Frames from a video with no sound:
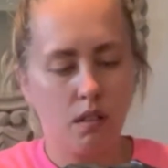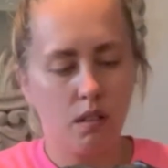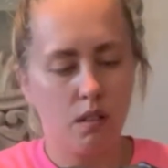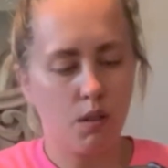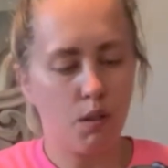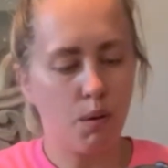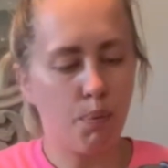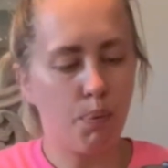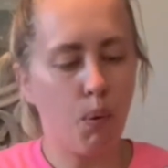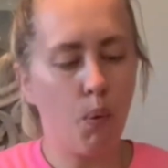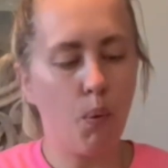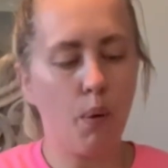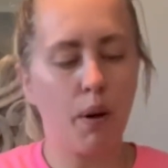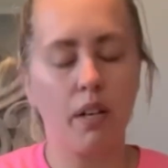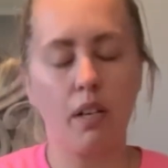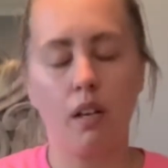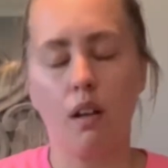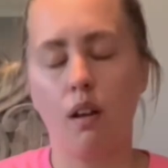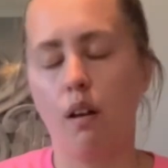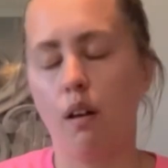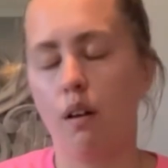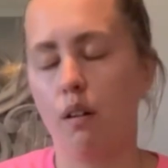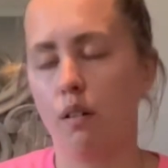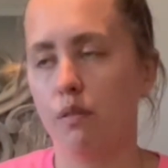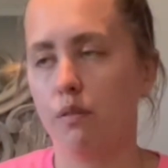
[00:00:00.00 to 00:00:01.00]
The point
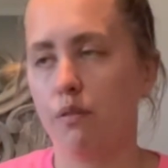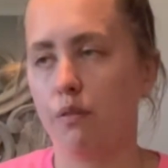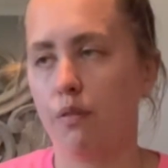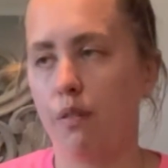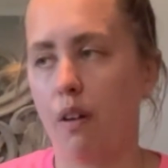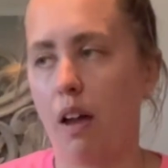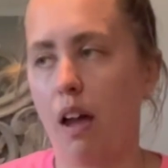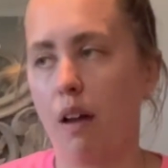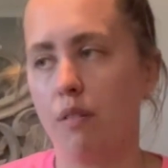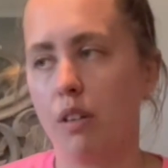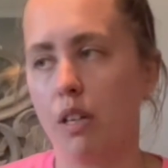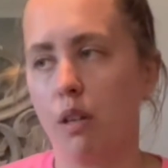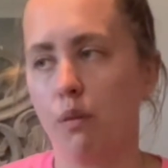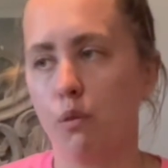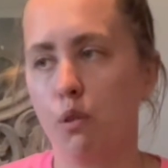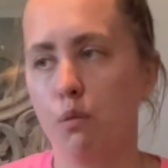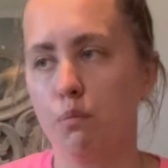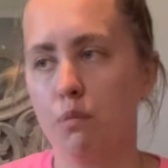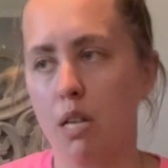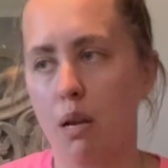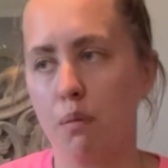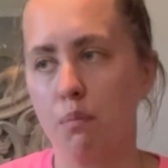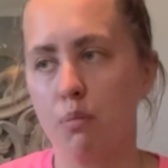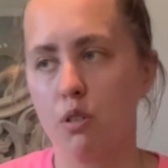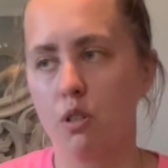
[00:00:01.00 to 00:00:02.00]
of having it room
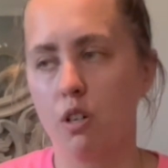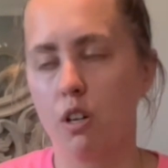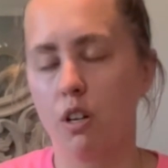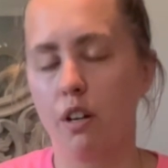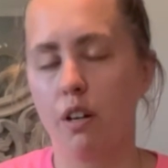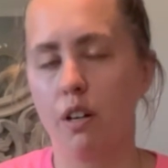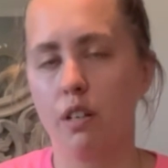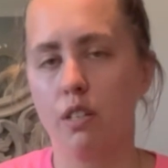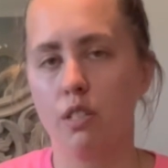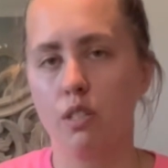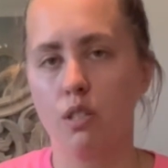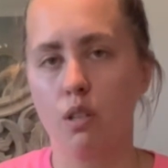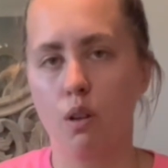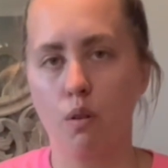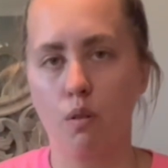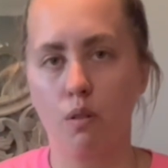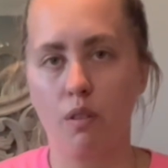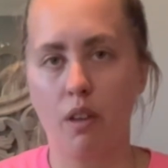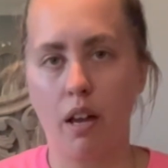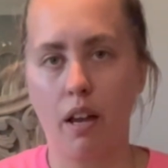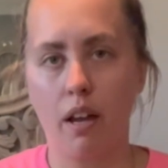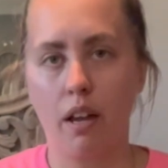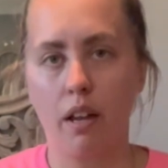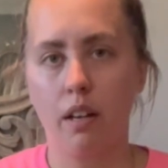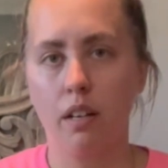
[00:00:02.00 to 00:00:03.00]
temperature is so
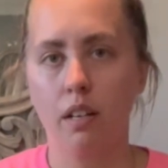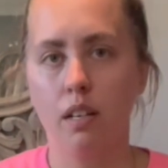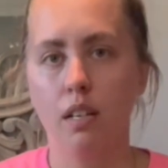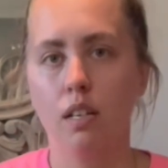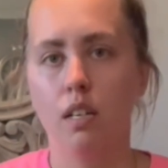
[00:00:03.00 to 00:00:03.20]
that